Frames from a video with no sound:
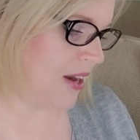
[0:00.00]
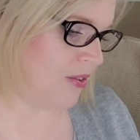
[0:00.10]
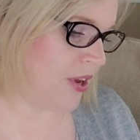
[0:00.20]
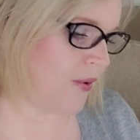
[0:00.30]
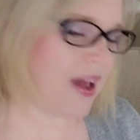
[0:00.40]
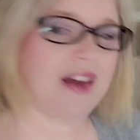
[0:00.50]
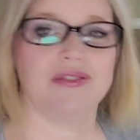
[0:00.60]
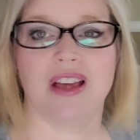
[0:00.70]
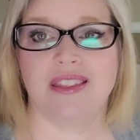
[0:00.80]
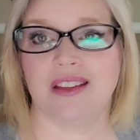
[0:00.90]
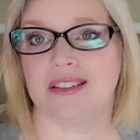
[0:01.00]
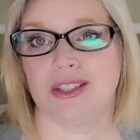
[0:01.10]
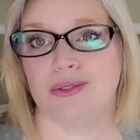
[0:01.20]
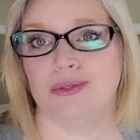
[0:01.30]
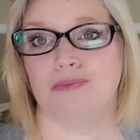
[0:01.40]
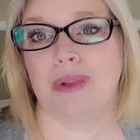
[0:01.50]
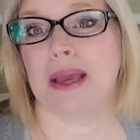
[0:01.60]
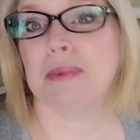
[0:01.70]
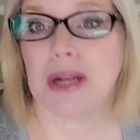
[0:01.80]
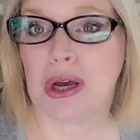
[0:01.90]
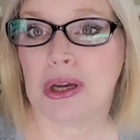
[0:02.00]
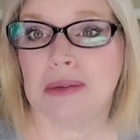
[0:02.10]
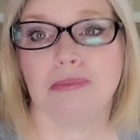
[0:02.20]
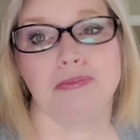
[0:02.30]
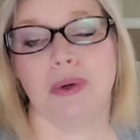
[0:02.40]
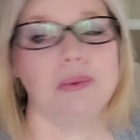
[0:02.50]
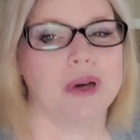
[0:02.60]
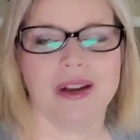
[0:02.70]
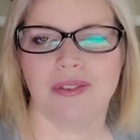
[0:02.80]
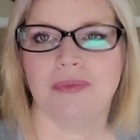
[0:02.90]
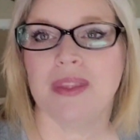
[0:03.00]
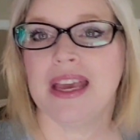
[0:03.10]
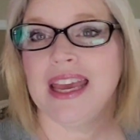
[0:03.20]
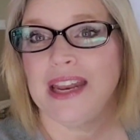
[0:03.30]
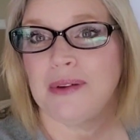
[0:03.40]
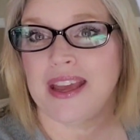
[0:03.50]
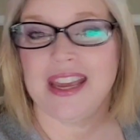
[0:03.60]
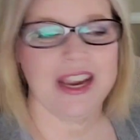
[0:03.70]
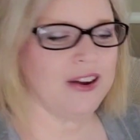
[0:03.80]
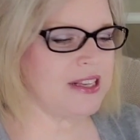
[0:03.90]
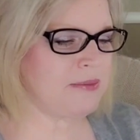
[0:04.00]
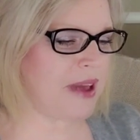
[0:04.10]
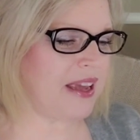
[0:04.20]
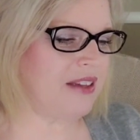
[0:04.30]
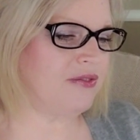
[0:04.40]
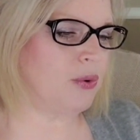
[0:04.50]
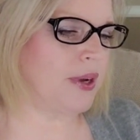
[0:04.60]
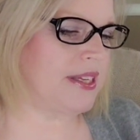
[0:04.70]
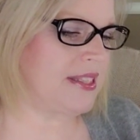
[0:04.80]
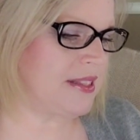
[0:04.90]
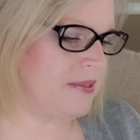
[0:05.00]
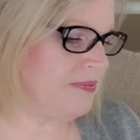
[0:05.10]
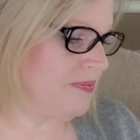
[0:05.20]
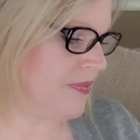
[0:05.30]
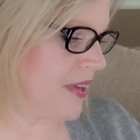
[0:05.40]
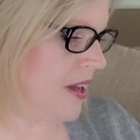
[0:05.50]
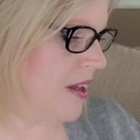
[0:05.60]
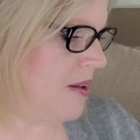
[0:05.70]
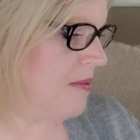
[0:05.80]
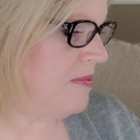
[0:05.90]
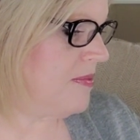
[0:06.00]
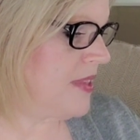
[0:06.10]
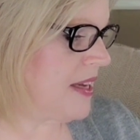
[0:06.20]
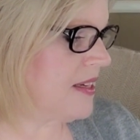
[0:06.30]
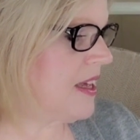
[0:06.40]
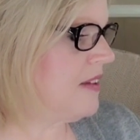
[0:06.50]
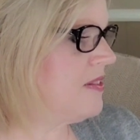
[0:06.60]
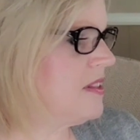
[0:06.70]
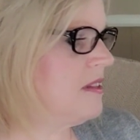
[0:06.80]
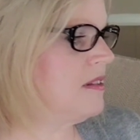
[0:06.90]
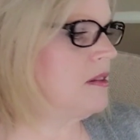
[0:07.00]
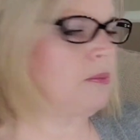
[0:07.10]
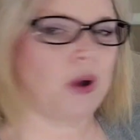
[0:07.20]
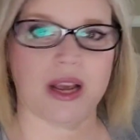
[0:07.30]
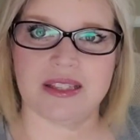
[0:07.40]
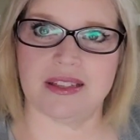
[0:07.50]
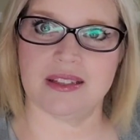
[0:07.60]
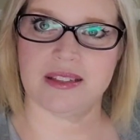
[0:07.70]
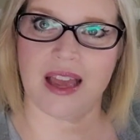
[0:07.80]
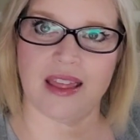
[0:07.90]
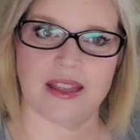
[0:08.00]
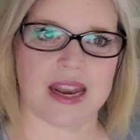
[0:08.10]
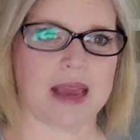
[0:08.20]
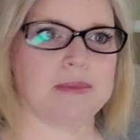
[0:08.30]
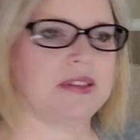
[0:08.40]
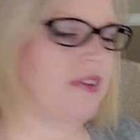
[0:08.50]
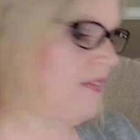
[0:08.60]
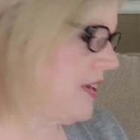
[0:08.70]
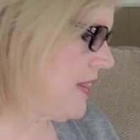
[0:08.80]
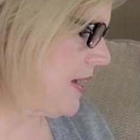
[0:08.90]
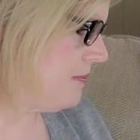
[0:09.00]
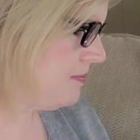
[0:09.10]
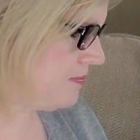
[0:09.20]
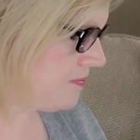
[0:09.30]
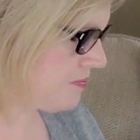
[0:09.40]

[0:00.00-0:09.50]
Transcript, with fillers: I don't know. I have nothing to blame it on, but whatever. Anyway, here is my invoice um, that gives the prices and the names of everything.